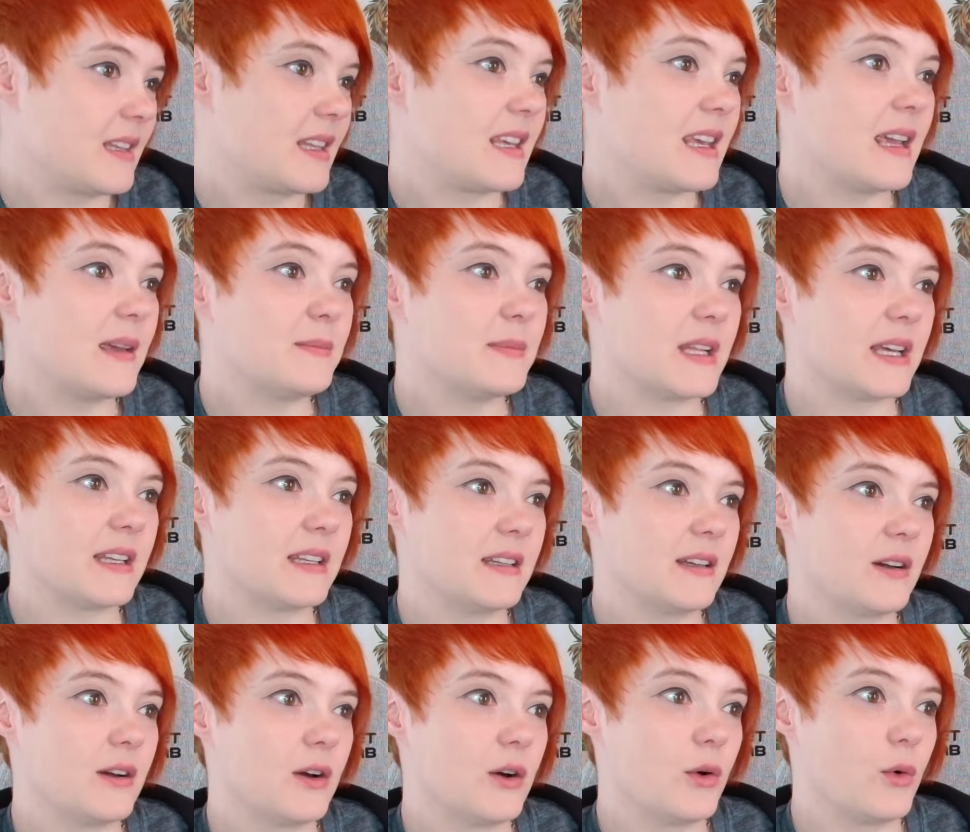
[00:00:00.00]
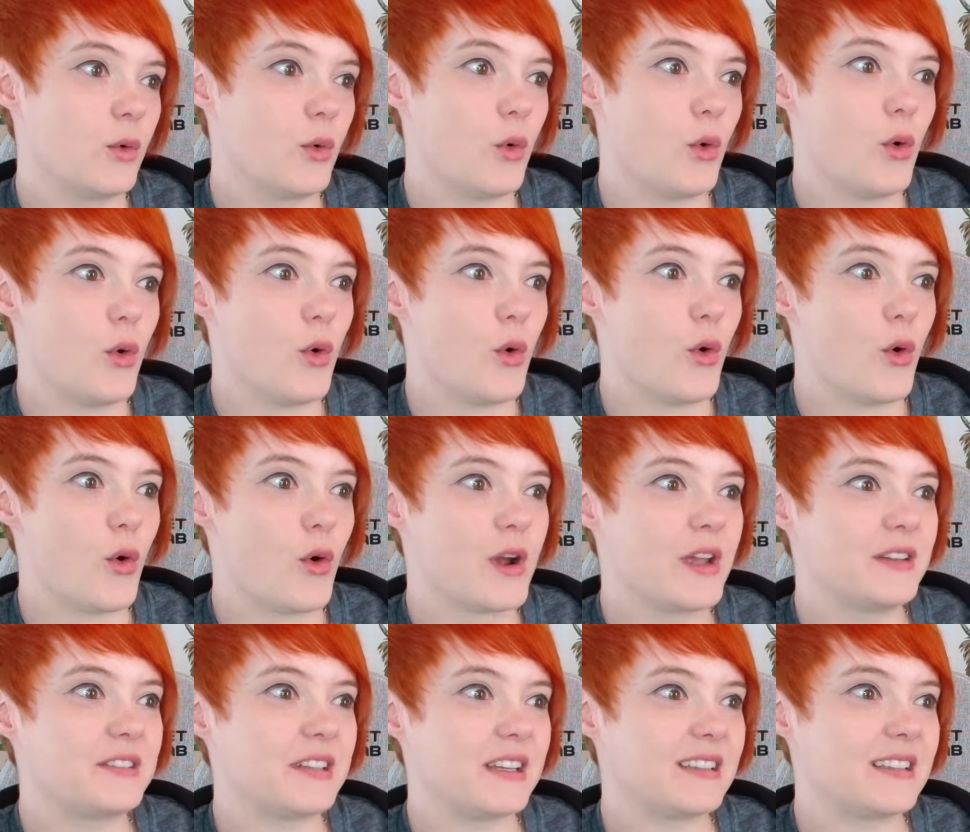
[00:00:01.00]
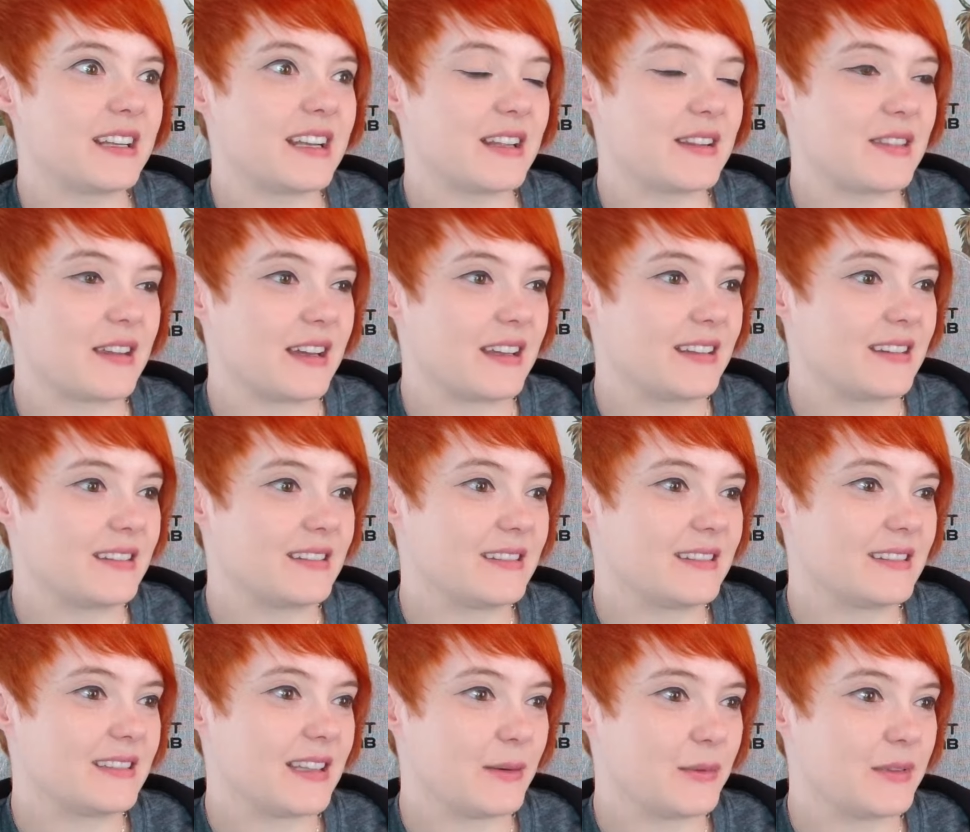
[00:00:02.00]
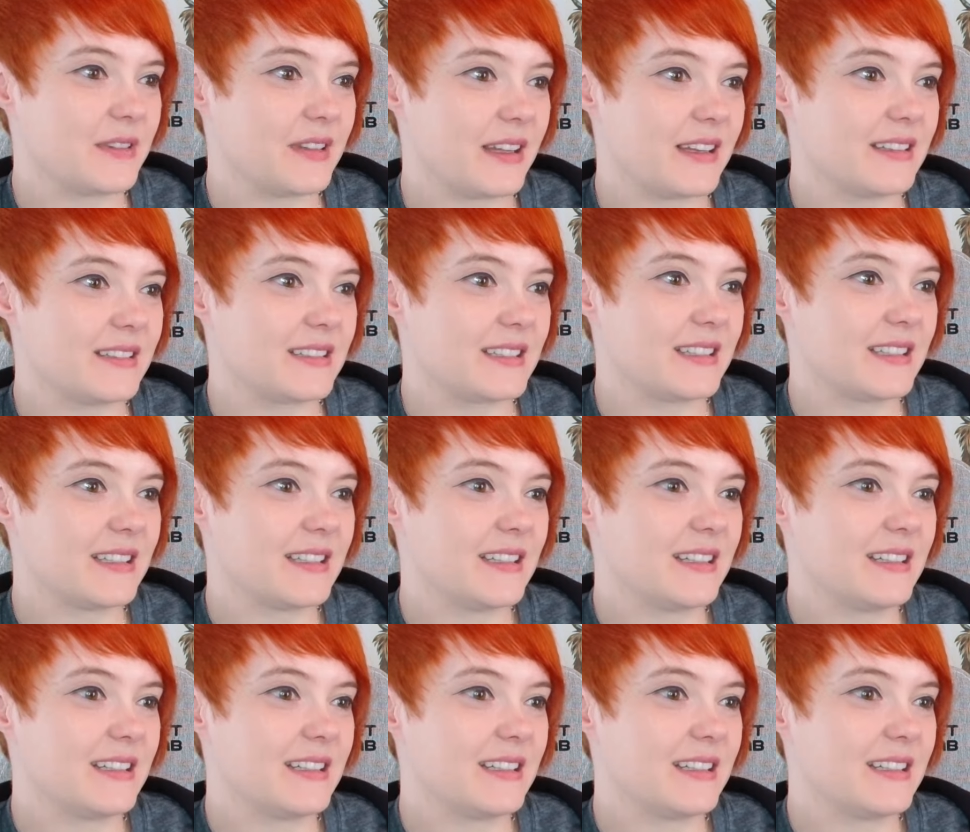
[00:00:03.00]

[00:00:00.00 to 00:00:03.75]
Game night. Oh, he said the right thing. That was it.